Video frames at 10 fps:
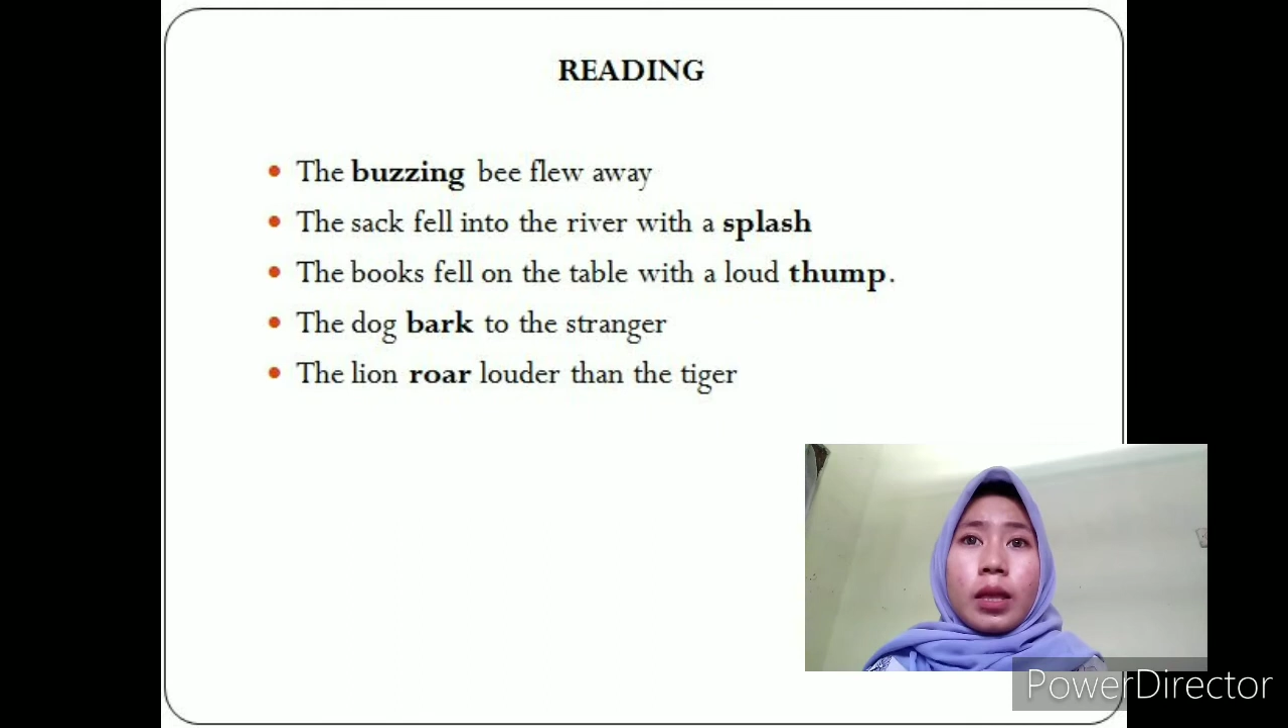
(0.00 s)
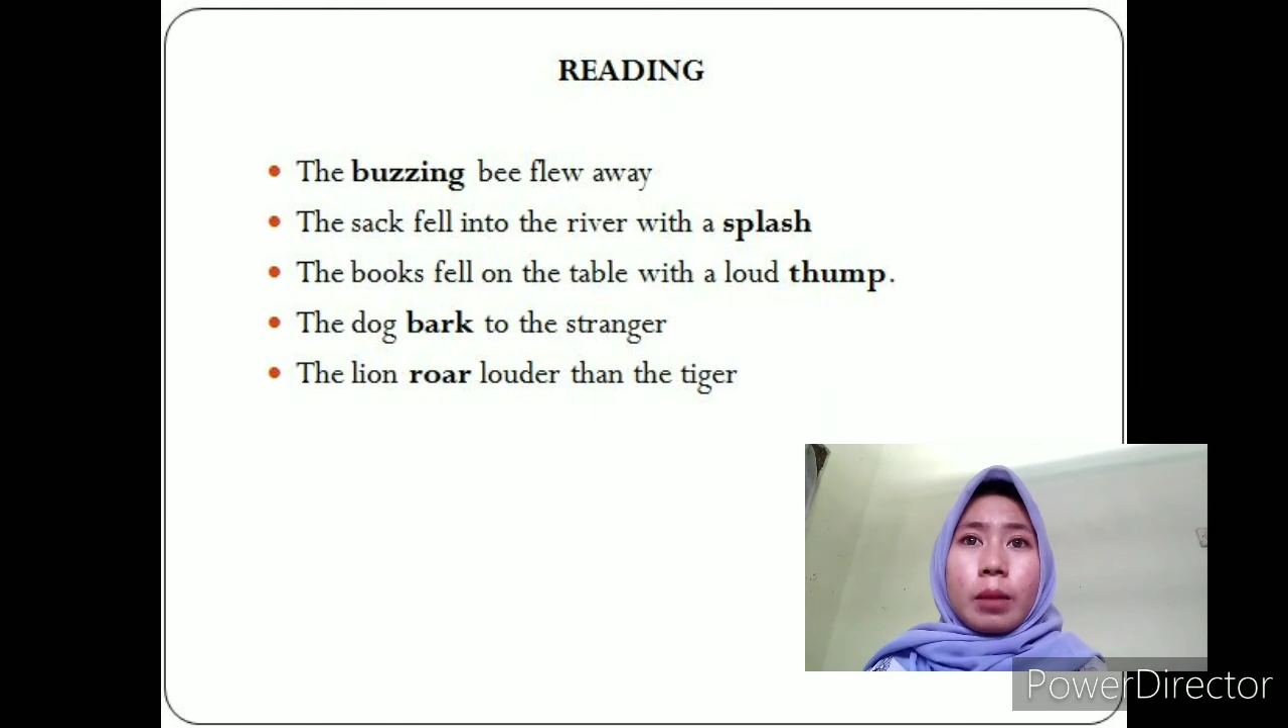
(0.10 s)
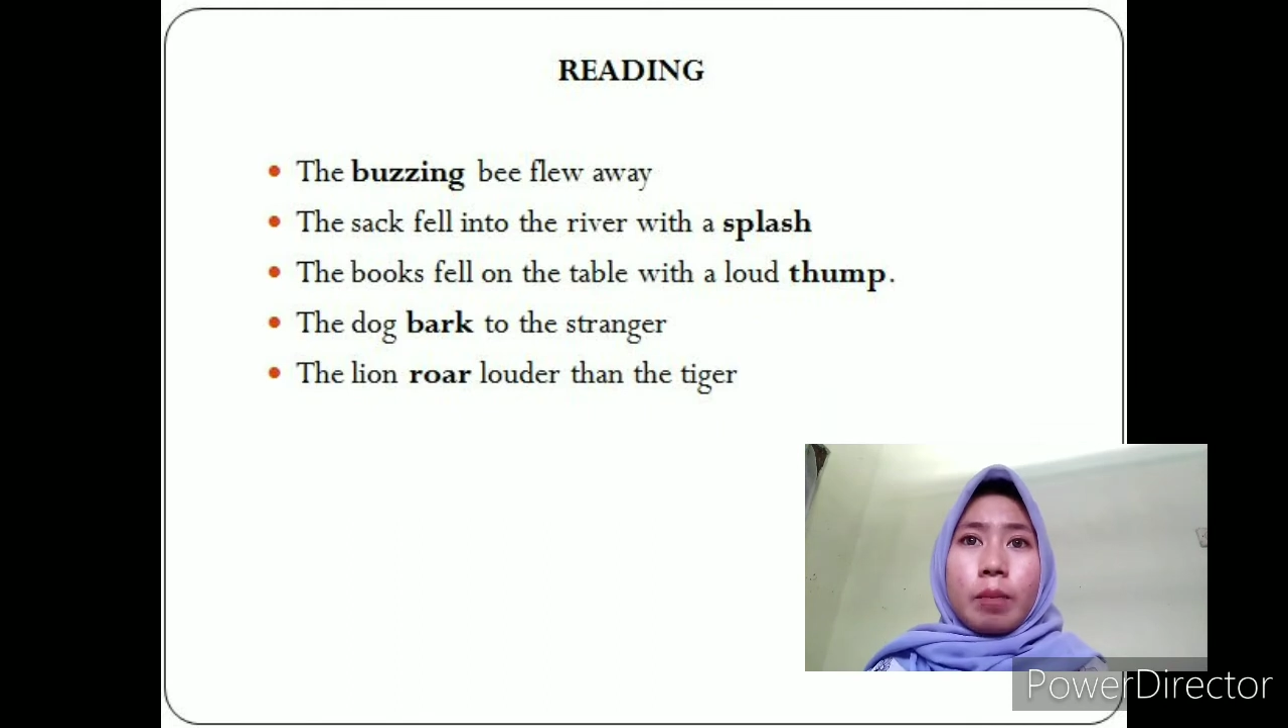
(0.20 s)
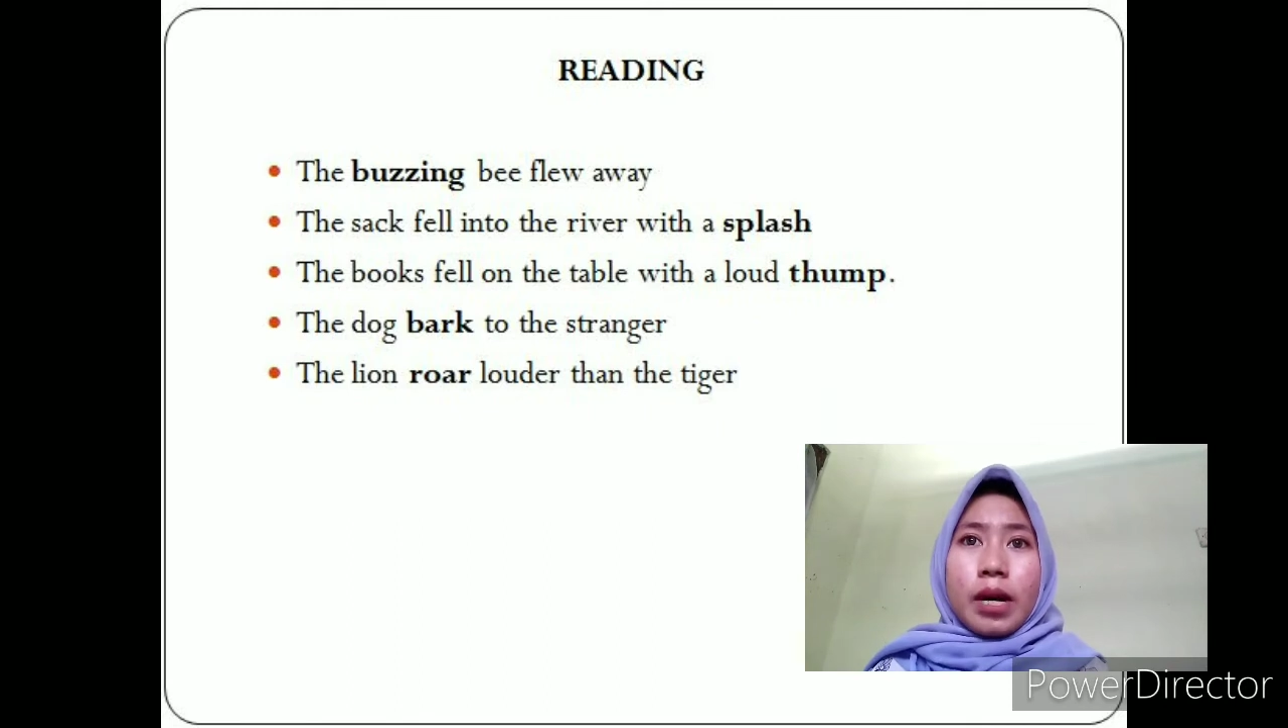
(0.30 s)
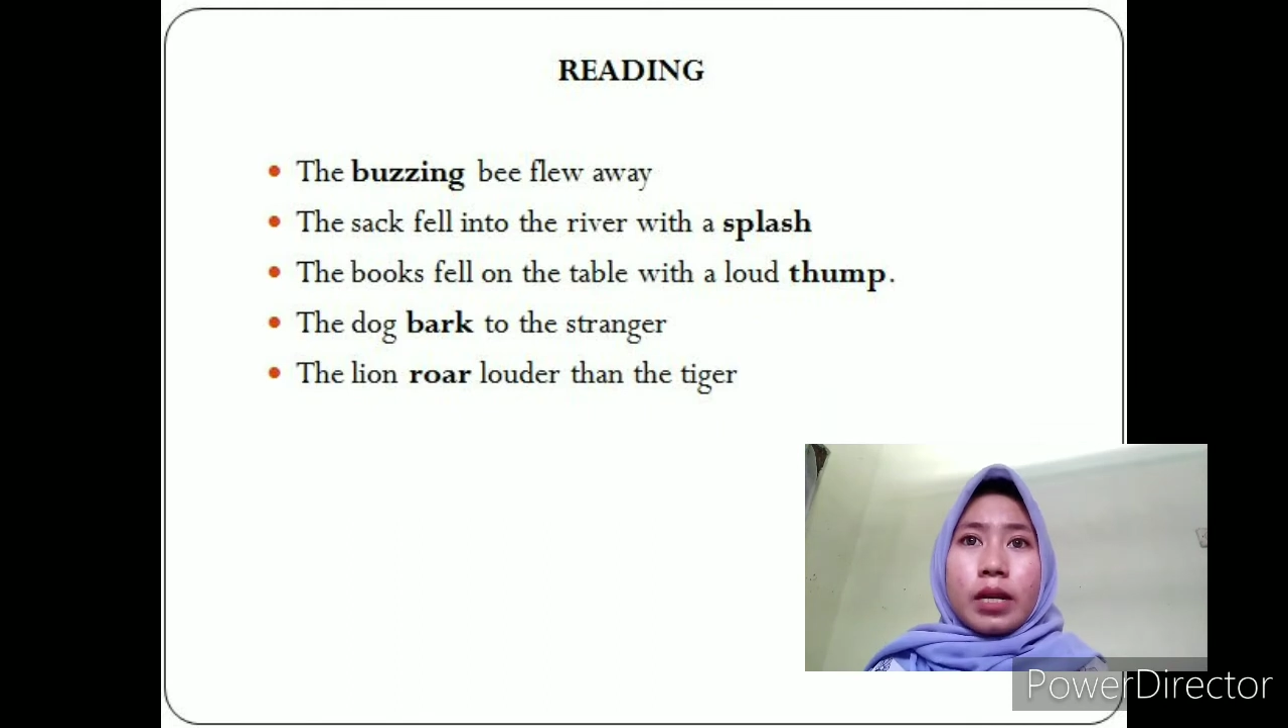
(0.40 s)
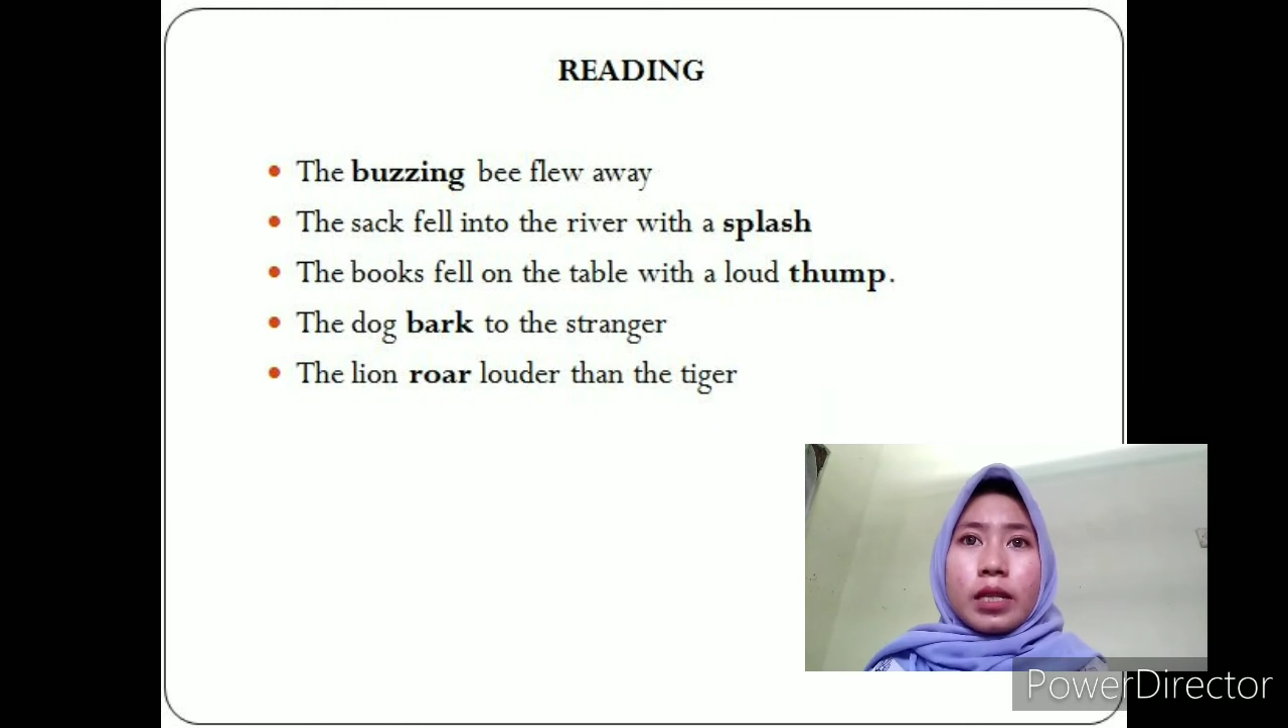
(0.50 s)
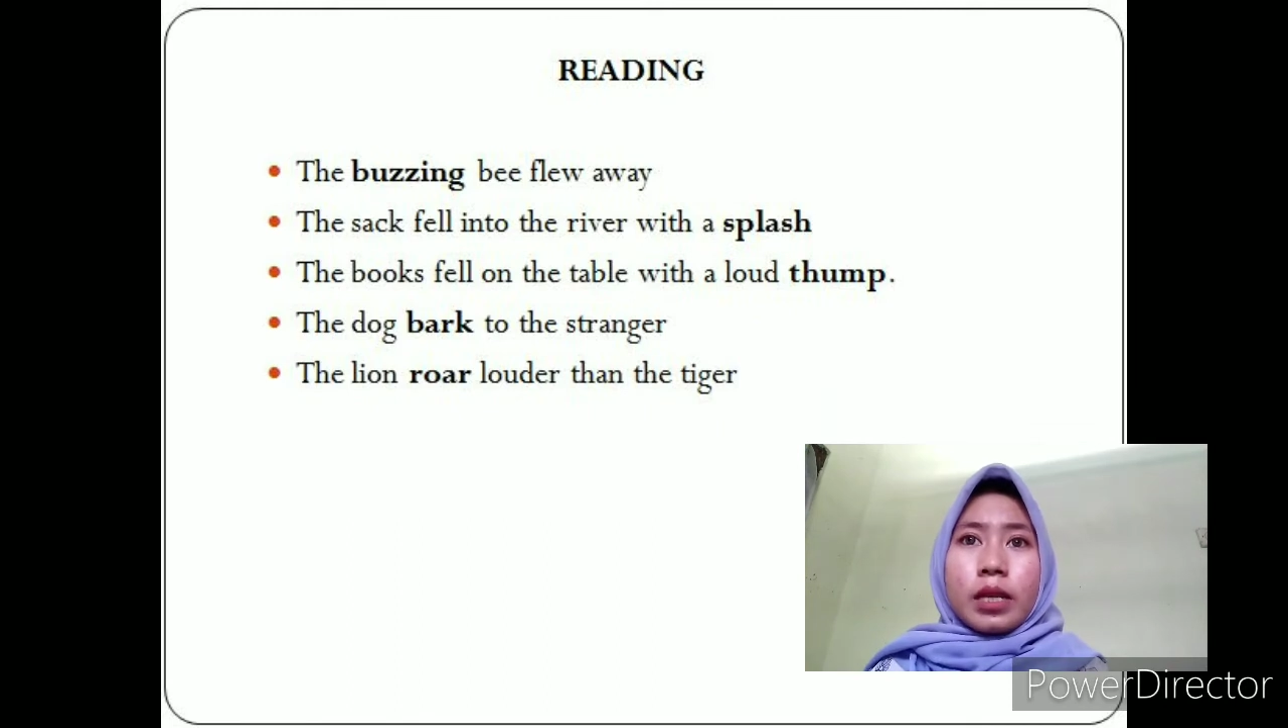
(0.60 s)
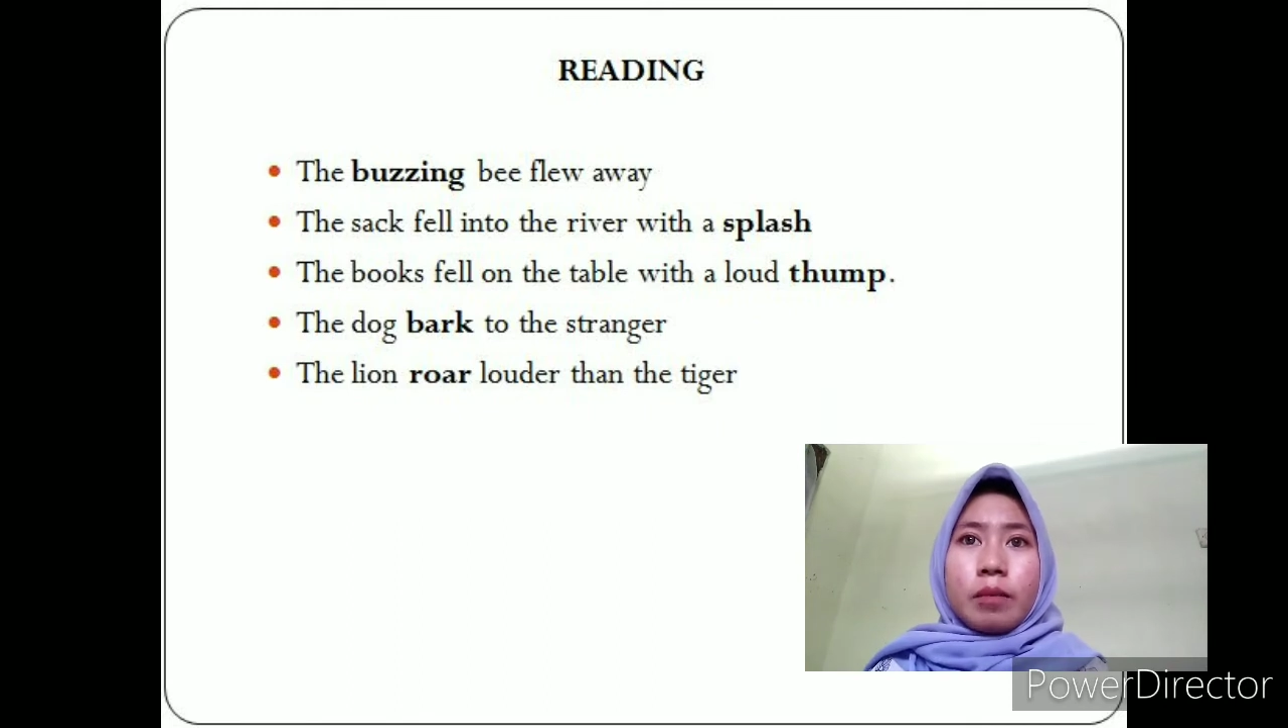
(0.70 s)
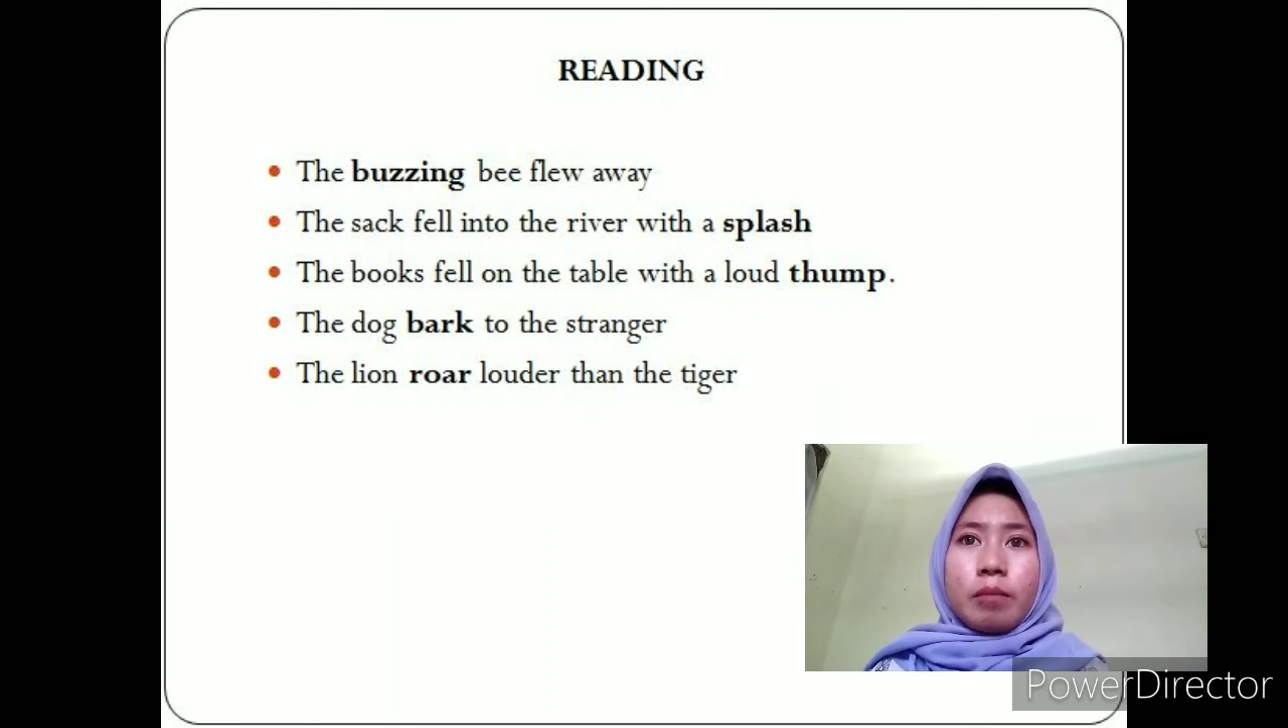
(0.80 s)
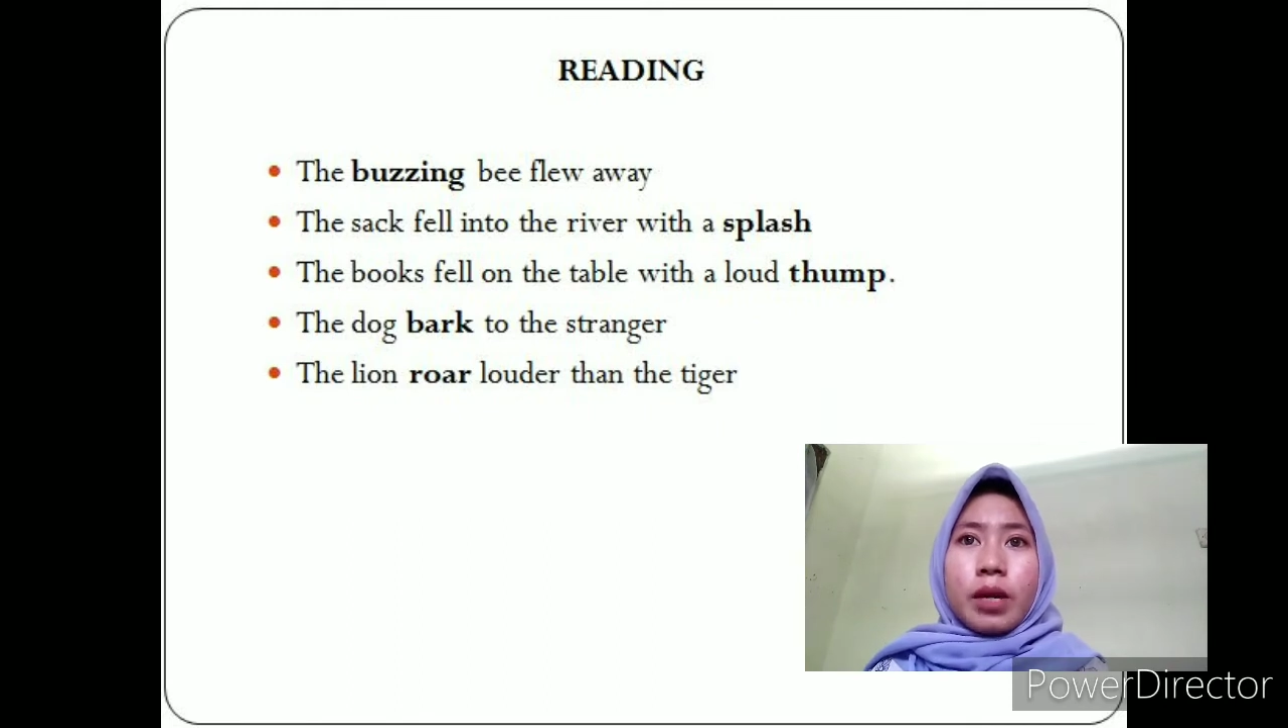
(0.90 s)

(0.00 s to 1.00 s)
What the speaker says: the buzzing